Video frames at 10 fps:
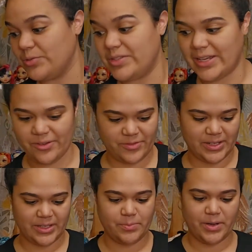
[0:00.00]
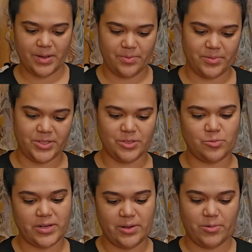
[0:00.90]
definitely pop, which is
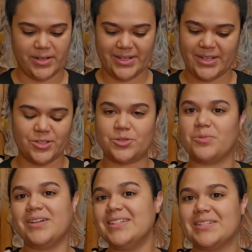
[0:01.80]
what I wanted. I just wanted